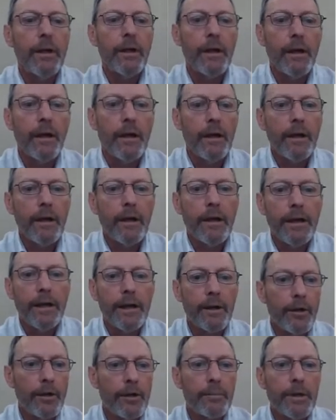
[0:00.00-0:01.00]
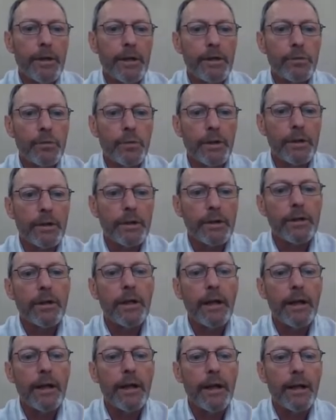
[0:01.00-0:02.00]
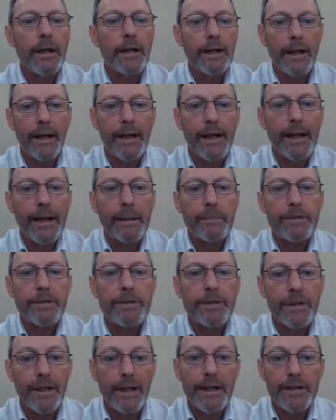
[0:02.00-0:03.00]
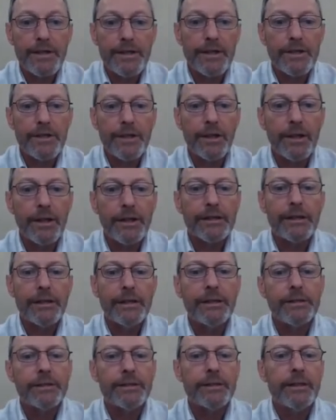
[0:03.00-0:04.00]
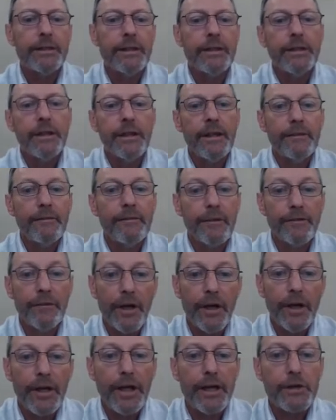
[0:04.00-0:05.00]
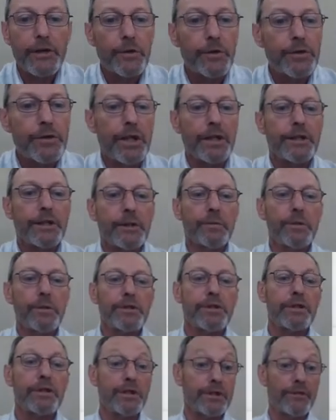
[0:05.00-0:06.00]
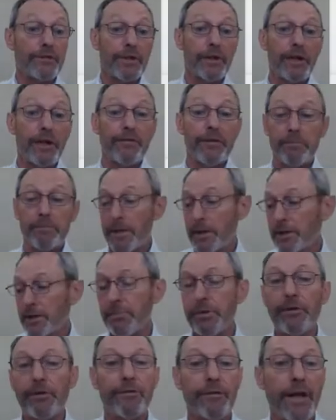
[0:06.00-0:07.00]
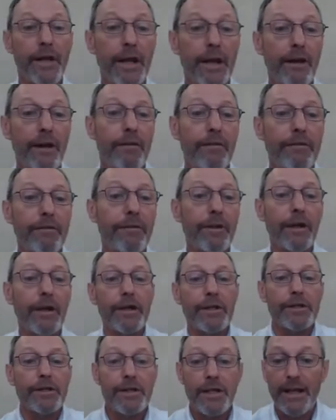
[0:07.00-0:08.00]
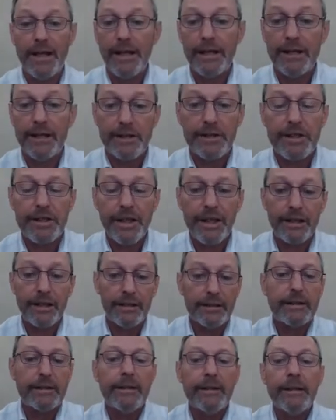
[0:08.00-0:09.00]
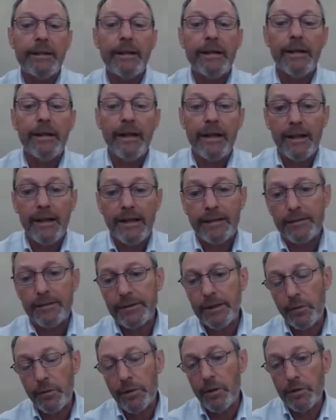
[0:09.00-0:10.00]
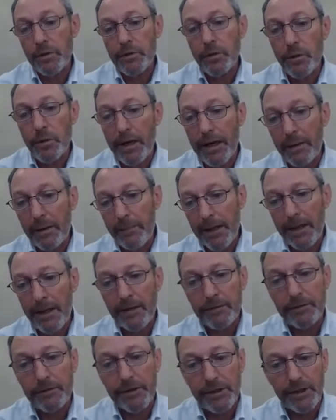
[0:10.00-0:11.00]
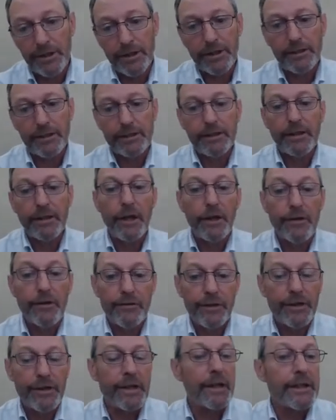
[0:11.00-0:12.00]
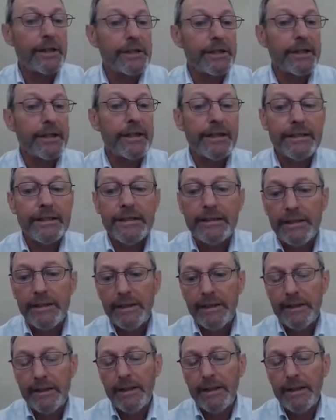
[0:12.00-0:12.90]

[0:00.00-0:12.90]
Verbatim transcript: Uh, economies will uh, collapse and societies. And if the financial sector wants to survive, it must move now, fast and at scale. Uh, so we're not talking about uh, COVID-19.